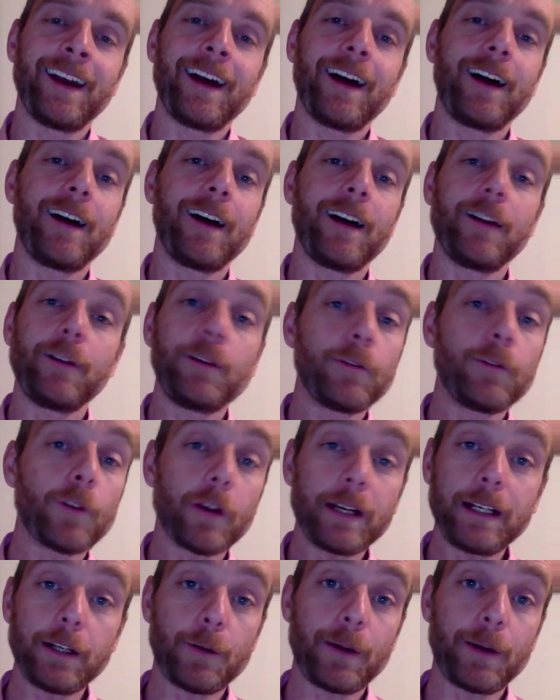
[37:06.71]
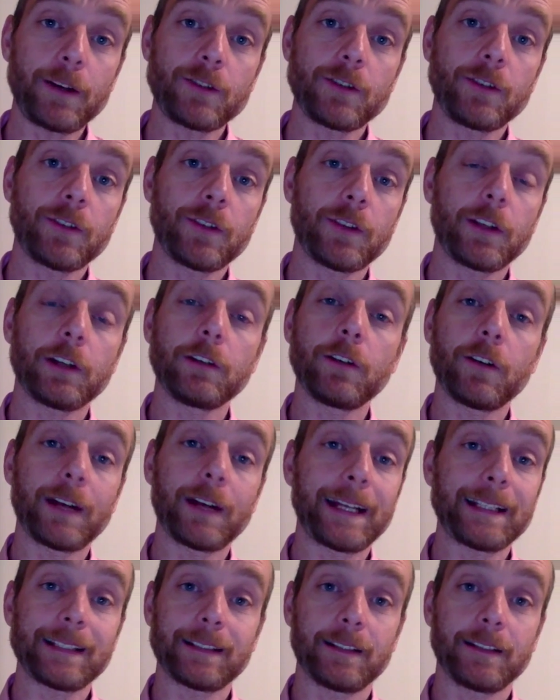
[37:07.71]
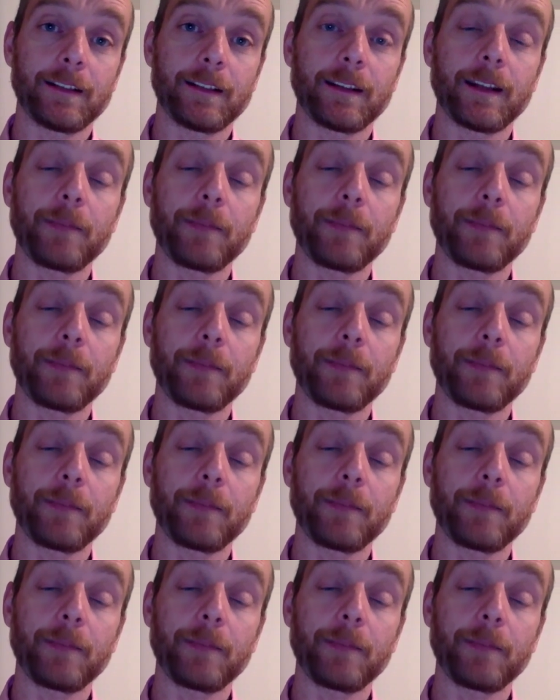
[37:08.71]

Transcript: If you've got any questions that are not answered,